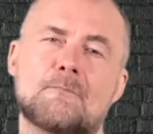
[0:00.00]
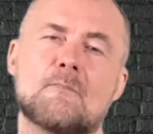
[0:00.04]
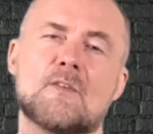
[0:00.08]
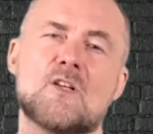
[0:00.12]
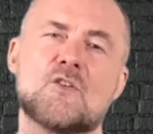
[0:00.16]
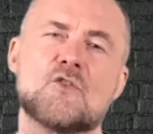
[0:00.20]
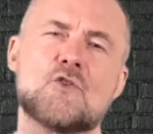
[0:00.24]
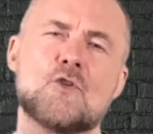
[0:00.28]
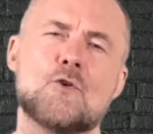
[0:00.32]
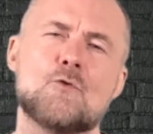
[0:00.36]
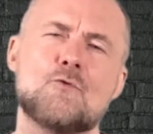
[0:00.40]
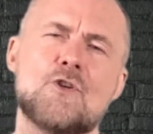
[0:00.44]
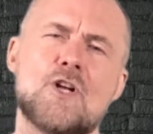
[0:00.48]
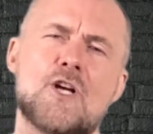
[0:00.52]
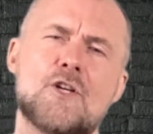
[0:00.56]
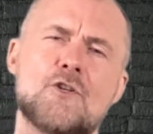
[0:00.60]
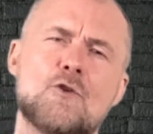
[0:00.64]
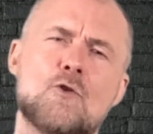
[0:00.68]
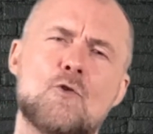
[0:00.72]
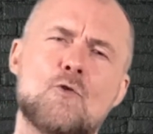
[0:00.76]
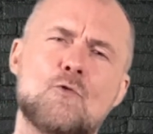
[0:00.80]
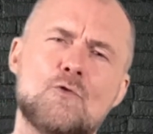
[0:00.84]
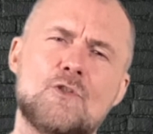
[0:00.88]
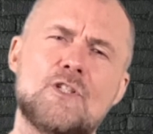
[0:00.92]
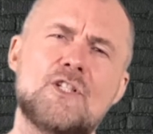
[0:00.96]
So not
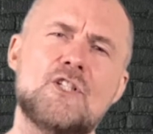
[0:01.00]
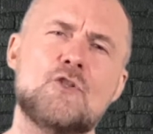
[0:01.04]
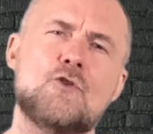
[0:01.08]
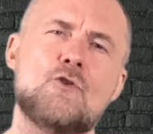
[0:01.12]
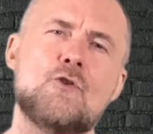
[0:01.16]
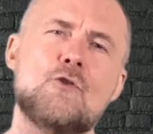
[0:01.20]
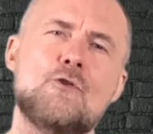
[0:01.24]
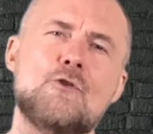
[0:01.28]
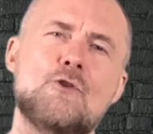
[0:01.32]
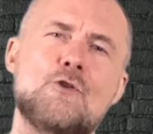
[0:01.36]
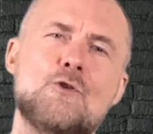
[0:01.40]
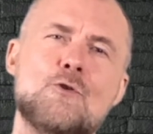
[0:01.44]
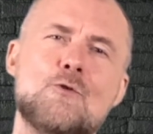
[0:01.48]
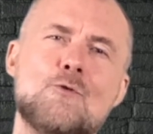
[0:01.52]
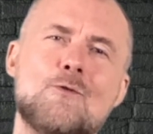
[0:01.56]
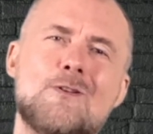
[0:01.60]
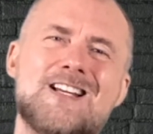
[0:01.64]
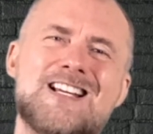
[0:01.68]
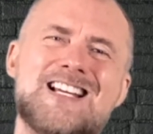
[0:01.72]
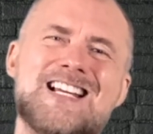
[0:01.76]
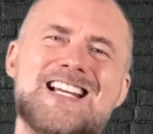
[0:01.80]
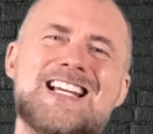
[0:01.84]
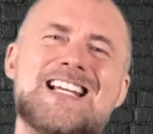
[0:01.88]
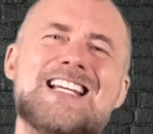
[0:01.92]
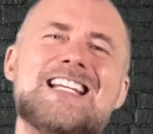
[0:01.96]
only do you
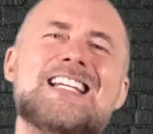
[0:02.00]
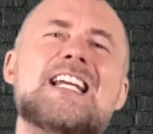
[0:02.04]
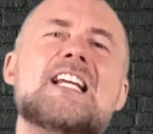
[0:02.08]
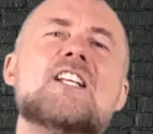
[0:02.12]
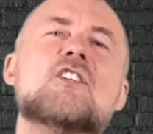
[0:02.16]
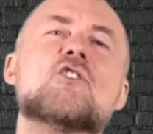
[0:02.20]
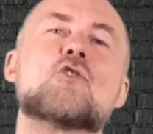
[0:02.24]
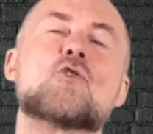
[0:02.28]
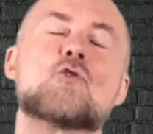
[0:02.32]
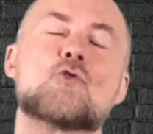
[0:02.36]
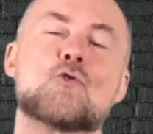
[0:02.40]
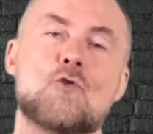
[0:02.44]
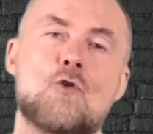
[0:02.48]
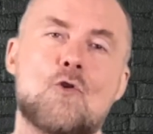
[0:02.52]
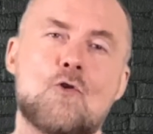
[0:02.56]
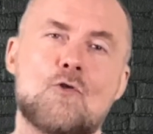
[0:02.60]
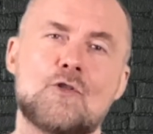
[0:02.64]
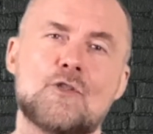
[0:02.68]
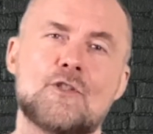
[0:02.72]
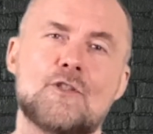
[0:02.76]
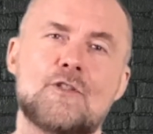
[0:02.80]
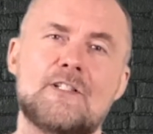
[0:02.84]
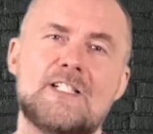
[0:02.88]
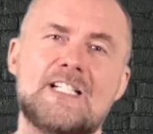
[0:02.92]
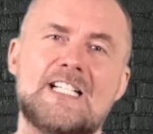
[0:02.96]
get
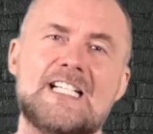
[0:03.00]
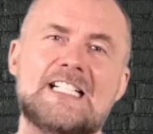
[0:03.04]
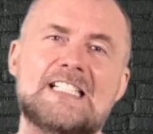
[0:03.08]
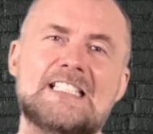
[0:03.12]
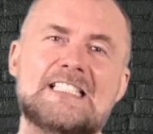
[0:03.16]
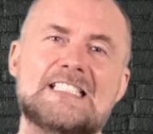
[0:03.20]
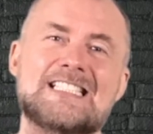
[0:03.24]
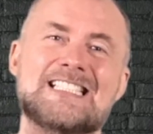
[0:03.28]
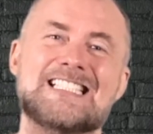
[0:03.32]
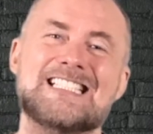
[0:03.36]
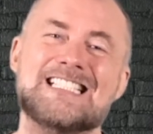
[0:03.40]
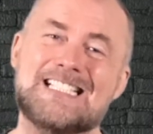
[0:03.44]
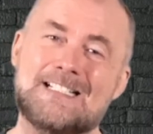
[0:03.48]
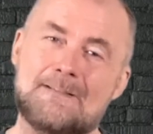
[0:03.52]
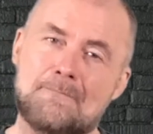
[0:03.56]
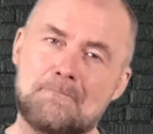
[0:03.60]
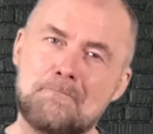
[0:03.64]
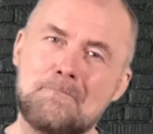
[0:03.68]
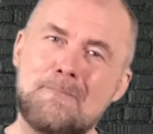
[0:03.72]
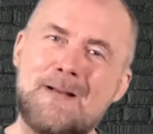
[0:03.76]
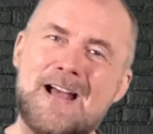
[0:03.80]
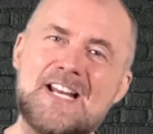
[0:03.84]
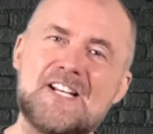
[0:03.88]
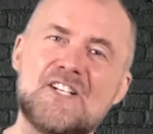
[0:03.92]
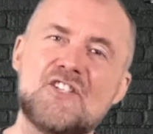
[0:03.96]
stronger in
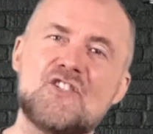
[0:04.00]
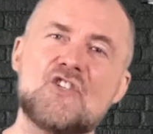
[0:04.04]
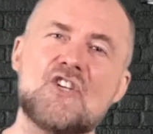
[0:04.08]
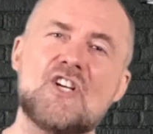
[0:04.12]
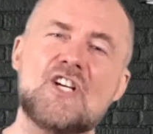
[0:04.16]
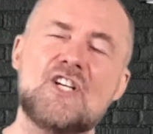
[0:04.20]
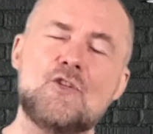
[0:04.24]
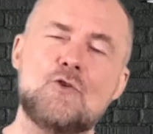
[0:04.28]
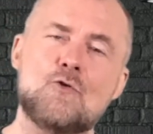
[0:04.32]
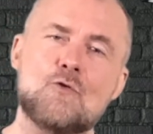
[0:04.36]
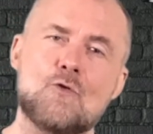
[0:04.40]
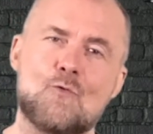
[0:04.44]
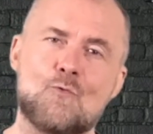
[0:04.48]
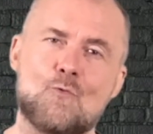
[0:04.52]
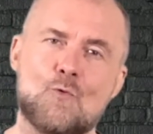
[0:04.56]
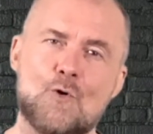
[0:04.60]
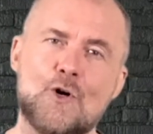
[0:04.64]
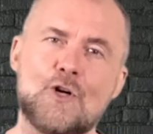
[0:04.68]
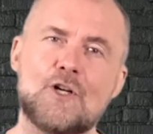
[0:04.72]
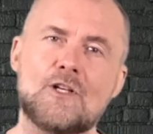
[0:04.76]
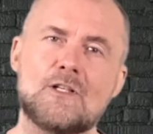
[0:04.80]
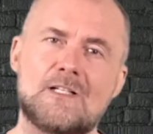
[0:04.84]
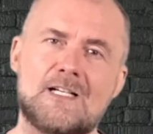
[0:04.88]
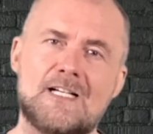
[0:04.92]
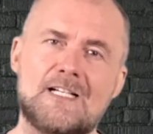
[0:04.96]
managing your
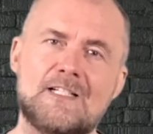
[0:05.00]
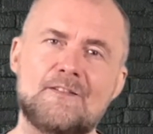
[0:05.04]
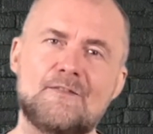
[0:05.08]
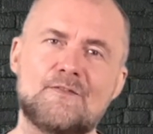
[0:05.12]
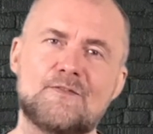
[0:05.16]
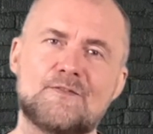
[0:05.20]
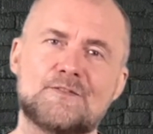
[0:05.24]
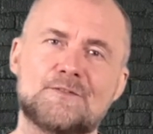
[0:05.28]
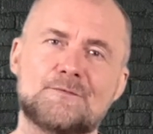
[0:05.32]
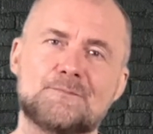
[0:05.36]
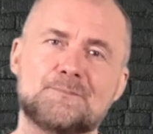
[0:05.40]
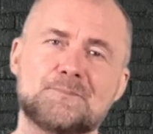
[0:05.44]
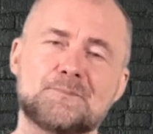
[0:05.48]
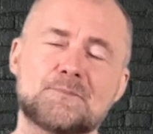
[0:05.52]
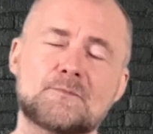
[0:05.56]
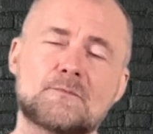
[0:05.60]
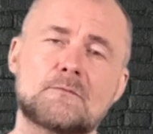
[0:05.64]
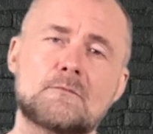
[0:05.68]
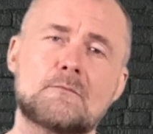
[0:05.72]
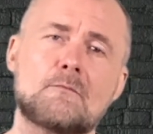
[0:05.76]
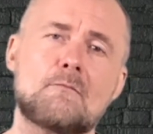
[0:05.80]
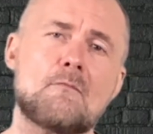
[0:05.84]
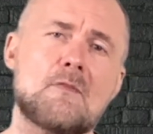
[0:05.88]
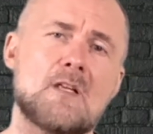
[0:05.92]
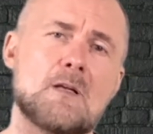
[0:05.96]
work life,
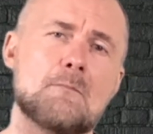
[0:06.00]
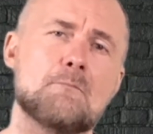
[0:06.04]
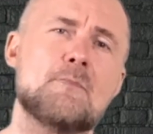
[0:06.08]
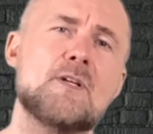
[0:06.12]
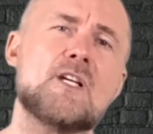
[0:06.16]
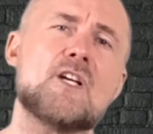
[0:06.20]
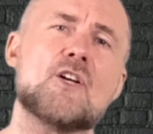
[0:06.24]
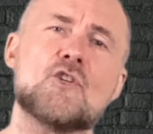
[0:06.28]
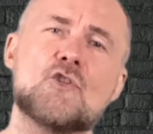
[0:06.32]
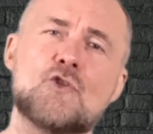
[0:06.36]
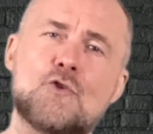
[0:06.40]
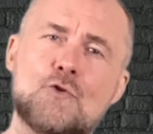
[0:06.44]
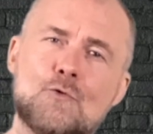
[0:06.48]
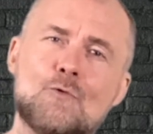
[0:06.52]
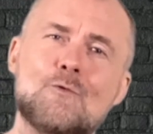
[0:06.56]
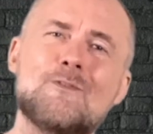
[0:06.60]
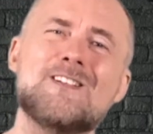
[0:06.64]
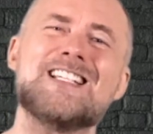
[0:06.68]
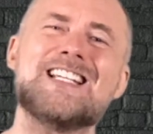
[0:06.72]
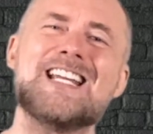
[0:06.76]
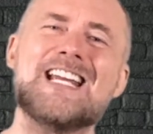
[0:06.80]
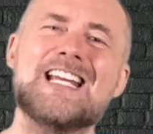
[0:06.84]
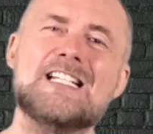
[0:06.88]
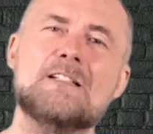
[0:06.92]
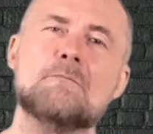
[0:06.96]
because you
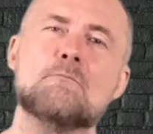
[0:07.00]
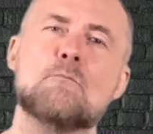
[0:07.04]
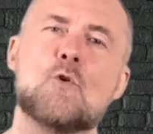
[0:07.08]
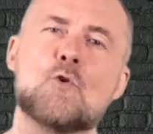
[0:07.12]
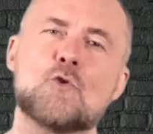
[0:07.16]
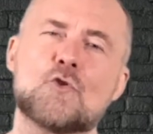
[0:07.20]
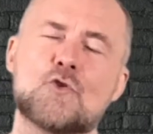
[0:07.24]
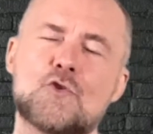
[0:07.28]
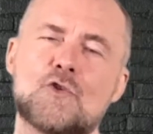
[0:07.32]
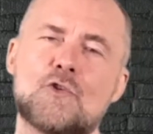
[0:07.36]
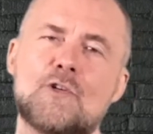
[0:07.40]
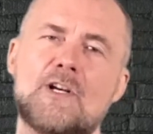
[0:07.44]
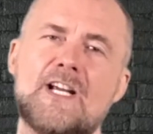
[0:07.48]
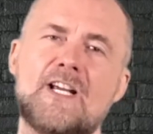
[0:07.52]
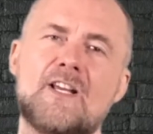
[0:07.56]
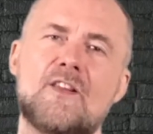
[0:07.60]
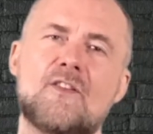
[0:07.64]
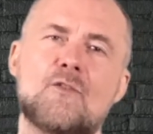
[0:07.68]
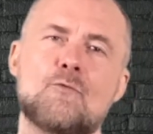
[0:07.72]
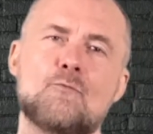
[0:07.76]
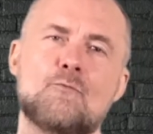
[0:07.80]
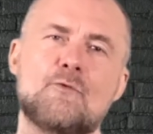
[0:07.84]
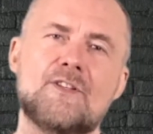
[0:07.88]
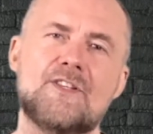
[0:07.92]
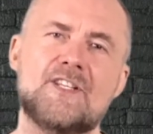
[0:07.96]
gain more
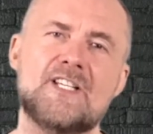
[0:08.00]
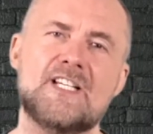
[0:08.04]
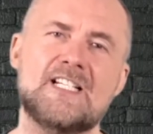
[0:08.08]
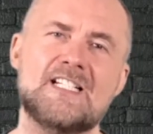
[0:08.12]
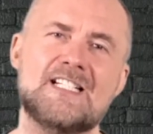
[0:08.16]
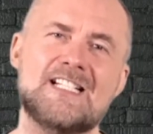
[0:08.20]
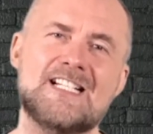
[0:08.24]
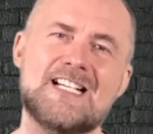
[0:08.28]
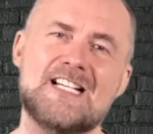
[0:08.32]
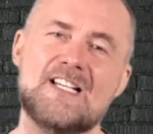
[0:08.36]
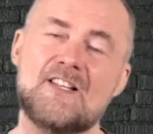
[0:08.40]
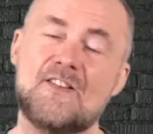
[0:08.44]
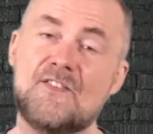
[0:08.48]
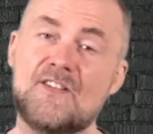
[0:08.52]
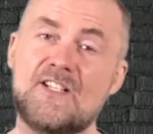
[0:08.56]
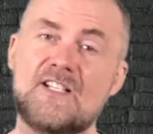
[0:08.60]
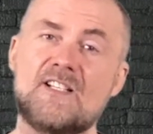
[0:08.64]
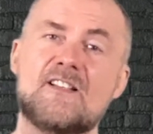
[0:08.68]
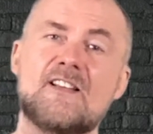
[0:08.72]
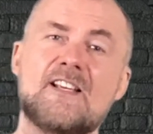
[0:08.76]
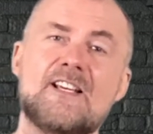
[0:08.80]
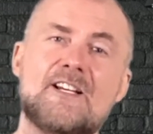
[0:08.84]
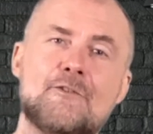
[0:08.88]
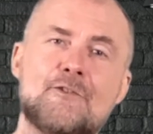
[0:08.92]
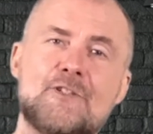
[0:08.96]
strength within
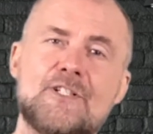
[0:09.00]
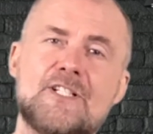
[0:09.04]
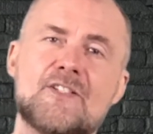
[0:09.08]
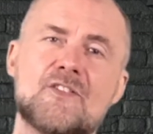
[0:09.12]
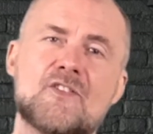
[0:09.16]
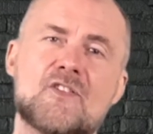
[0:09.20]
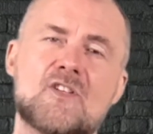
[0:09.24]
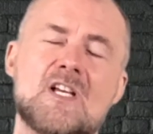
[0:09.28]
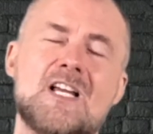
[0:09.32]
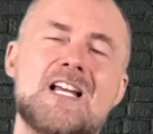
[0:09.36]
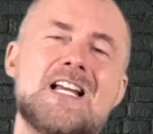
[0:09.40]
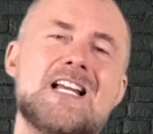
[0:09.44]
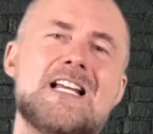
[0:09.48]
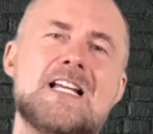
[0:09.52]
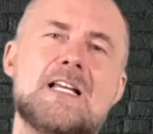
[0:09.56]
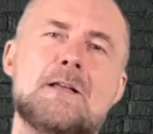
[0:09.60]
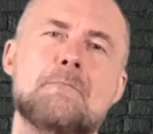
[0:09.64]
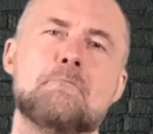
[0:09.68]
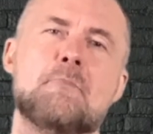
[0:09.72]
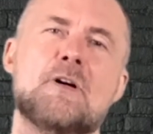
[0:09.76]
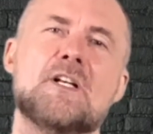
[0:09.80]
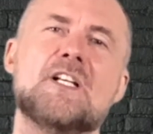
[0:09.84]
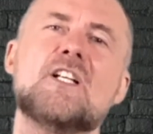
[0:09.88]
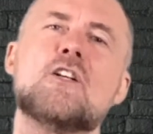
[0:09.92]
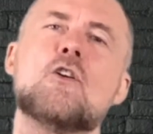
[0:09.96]
these areas,
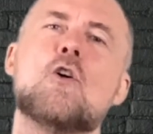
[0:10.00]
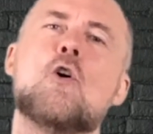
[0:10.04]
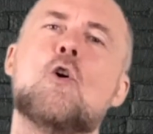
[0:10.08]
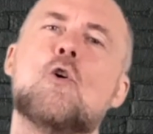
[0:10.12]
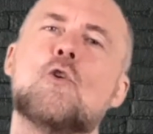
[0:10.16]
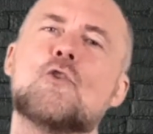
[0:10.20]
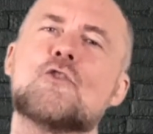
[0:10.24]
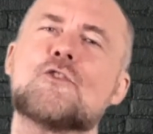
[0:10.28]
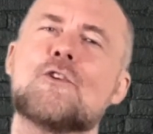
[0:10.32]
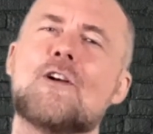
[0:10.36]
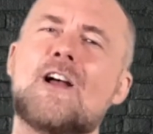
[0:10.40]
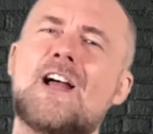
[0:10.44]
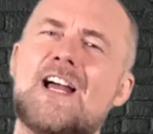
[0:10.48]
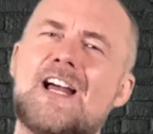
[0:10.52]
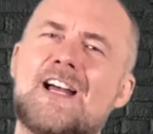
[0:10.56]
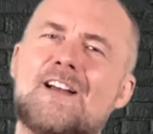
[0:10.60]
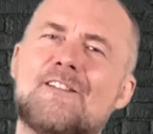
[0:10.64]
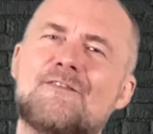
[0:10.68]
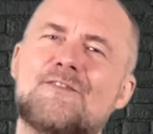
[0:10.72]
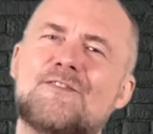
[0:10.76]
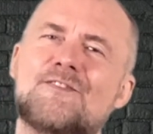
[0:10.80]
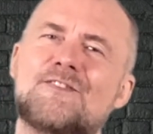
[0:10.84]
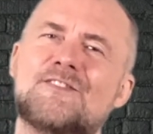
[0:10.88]
but it also have